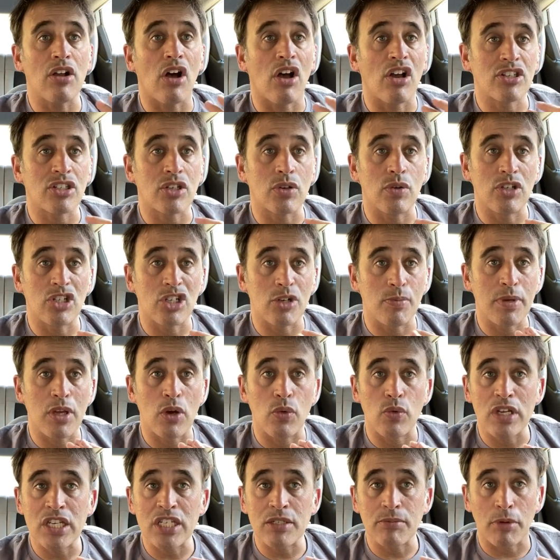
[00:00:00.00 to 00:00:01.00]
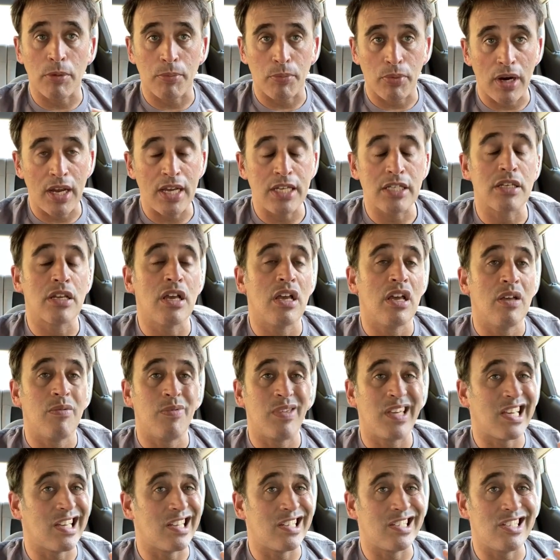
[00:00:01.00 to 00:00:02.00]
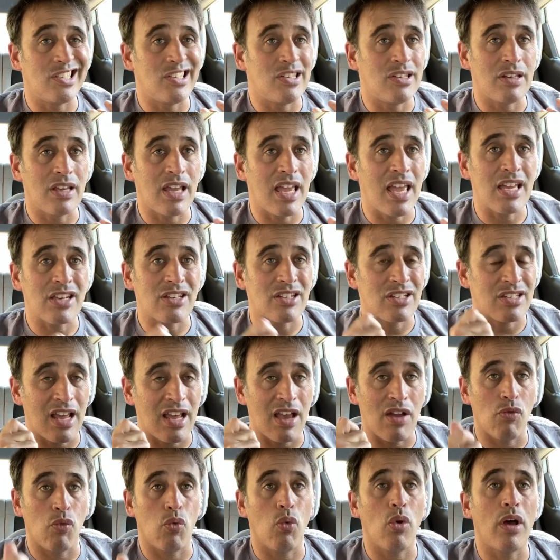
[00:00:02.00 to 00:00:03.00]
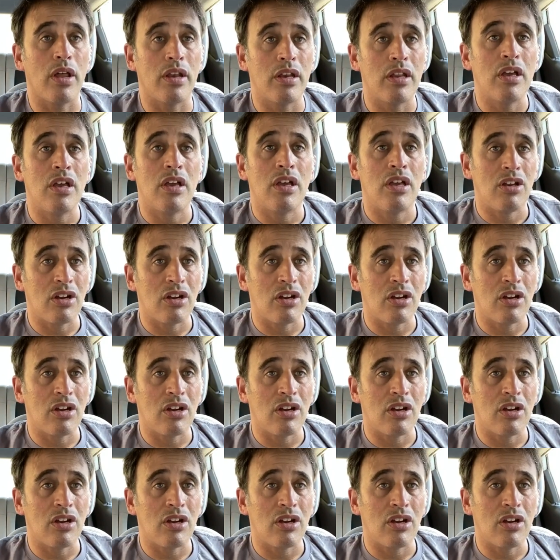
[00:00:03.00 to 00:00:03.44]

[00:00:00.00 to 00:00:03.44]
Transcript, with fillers: Also, it should be a reasonable price because you can't have one.